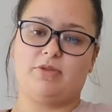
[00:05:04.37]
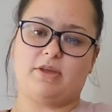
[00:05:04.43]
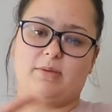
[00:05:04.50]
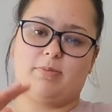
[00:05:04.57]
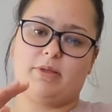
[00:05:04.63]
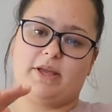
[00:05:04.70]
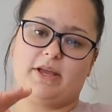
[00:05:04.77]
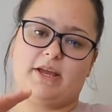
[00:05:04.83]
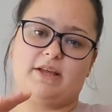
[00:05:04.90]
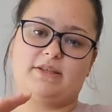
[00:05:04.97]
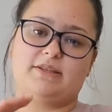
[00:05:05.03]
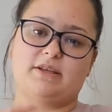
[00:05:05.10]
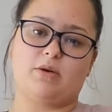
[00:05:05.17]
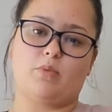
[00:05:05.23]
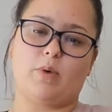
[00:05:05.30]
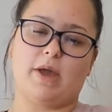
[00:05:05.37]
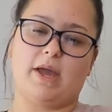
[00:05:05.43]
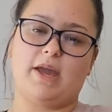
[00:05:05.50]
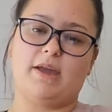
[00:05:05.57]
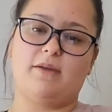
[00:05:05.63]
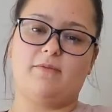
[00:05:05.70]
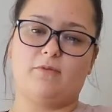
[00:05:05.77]
the plants
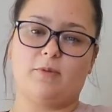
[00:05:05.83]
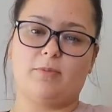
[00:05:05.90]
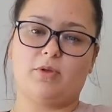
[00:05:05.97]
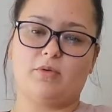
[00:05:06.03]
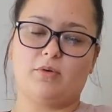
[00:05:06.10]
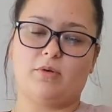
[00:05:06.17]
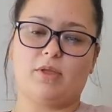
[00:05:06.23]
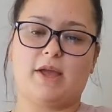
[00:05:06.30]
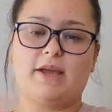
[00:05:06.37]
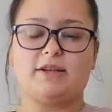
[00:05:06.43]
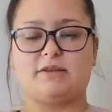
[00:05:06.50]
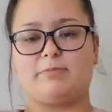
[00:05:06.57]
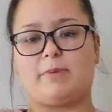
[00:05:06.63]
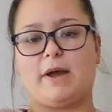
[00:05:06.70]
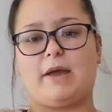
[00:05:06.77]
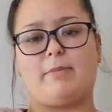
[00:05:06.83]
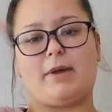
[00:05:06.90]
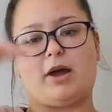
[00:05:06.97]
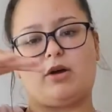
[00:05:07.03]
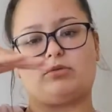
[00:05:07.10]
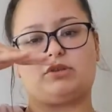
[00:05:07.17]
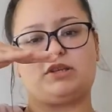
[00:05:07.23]
away from the grow light by
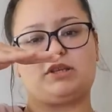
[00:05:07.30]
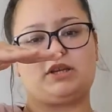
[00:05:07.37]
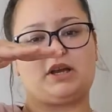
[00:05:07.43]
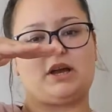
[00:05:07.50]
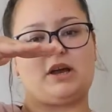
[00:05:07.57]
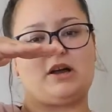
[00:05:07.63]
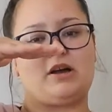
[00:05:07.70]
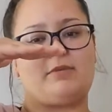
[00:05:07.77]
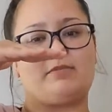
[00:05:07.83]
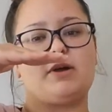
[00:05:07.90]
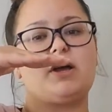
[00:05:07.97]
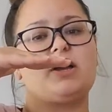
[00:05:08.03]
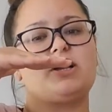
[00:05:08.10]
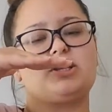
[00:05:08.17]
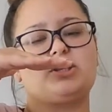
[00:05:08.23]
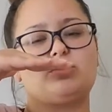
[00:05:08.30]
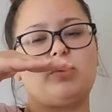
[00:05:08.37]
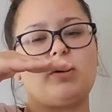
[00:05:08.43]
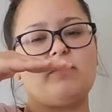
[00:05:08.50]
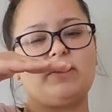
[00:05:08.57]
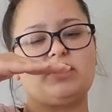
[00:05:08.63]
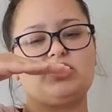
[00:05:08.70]
about
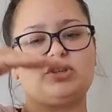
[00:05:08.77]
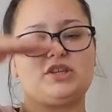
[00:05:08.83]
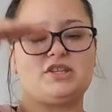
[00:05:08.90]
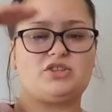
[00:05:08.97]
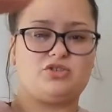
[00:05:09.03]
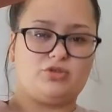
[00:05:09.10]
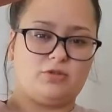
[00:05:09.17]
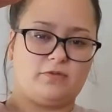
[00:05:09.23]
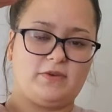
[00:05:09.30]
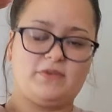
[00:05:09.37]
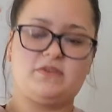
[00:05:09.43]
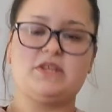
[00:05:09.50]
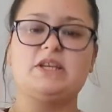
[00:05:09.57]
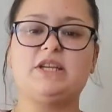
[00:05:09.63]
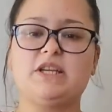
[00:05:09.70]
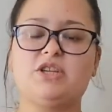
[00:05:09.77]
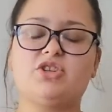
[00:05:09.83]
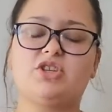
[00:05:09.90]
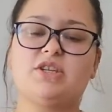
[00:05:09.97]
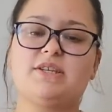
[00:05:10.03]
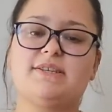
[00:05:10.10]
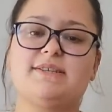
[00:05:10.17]
12 inches to 15
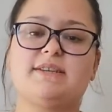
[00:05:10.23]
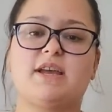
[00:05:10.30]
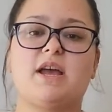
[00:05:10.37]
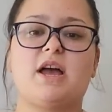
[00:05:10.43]
inches.